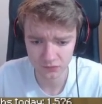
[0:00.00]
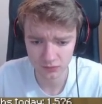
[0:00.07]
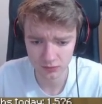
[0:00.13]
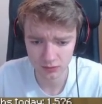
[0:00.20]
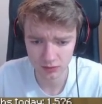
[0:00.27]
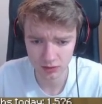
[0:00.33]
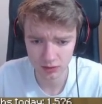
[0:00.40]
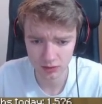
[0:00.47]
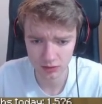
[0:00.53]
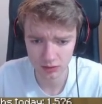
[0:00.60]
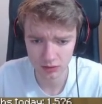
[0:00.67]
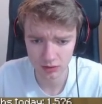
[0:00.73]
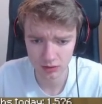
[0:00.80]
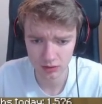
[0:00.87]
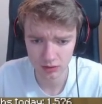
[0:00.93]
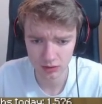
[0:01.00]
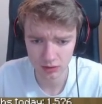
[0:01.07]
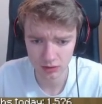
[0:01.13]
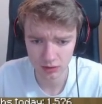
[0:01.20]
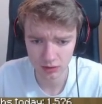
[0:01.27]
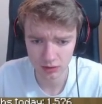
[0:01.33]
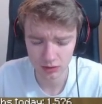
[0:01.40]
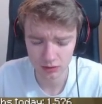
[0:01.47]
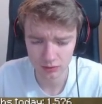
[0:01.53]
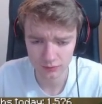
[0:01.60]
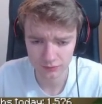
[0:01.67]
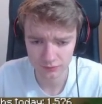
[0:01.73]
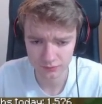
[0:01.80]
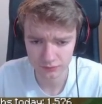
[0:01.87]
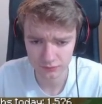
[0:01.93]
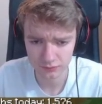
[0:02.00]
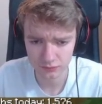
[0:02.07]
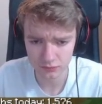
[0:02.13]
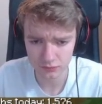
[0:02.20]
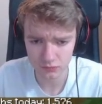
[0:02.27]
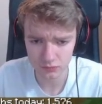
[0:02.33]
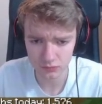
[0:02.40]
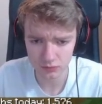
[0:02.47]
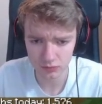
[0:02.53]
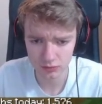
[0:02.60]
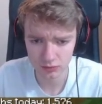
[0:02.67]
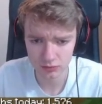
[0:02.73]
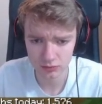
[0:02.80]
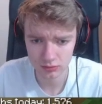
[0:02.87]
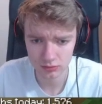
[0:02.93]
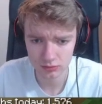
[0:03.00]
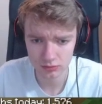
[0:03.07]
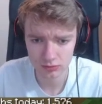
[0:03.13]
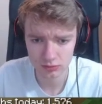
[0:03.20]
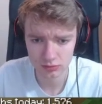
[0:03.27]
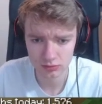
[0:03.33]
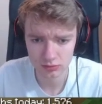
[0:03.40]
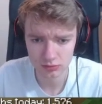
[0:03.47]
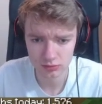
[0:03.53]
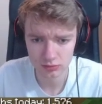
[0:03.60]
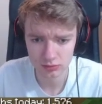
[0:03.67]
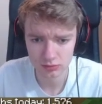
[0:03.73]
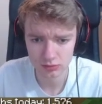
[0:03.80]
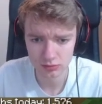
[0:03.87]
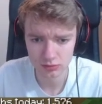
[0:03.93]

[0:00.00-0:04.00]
(silence)